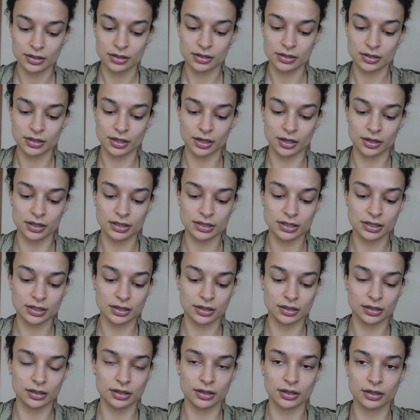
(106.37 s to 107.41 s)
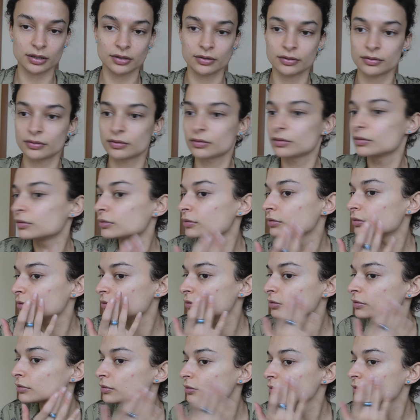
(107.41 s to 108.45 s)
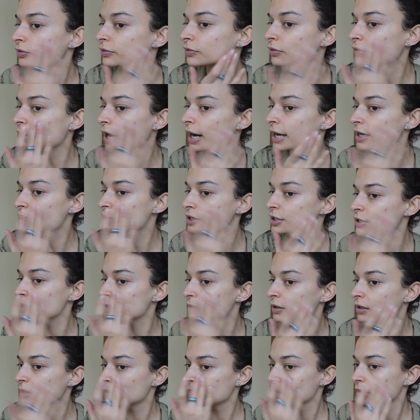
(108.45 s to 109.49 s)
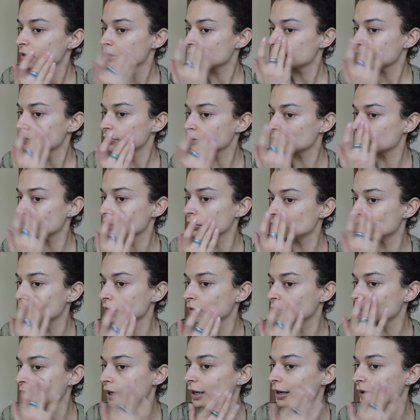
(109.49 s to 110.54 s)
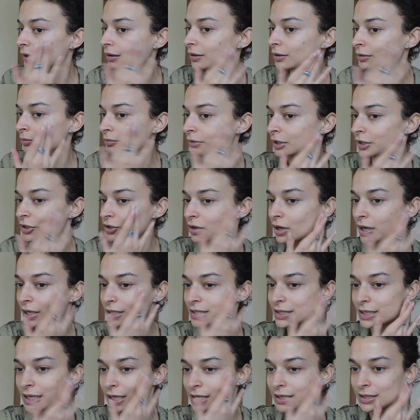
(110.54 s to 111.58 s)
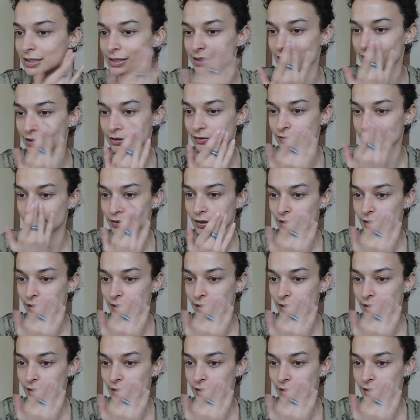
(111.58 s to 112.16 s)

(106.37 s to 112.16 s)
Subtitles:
So this is going to look fresh for a lot longer on my dry skin instead of